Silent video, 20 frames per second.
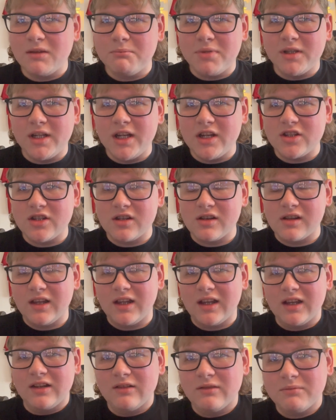Prediction
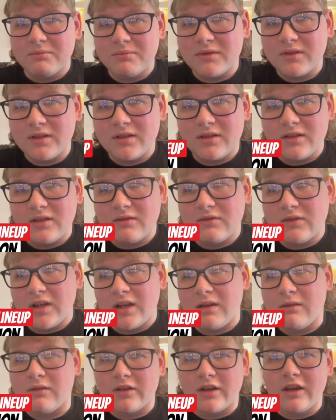lineup,
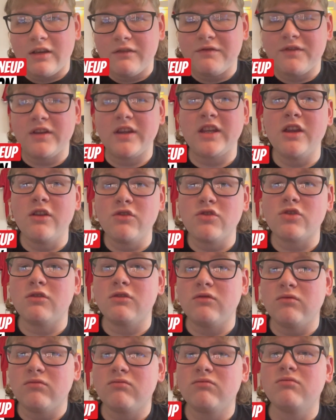I will go for the
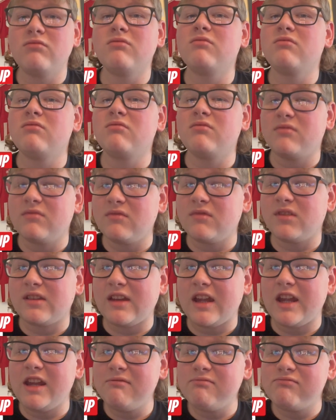usual
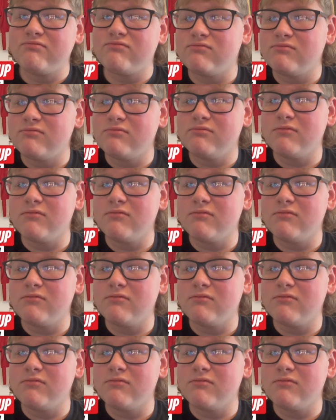same.